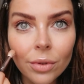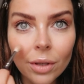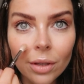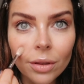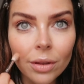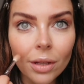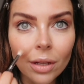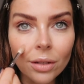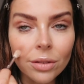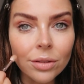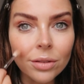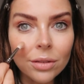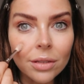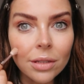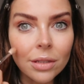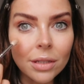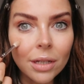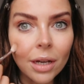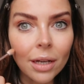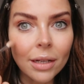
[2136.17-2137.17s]
And then just
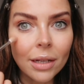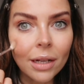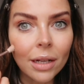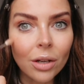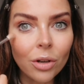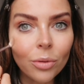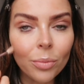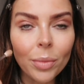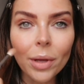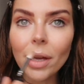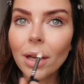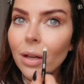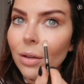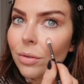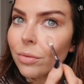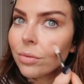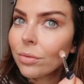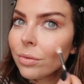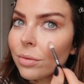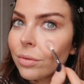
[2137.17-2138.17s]
a tiny little bit
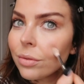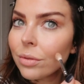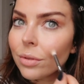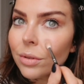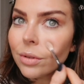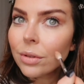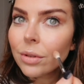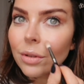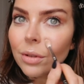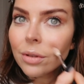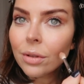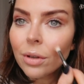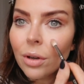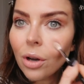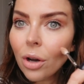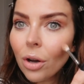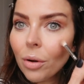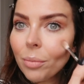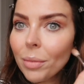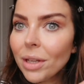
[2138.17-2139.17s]

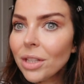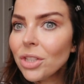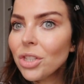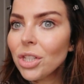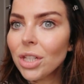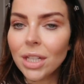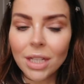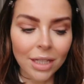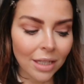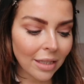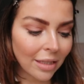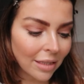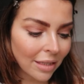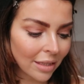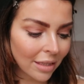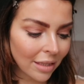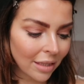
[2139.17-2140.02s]
on my cheeks.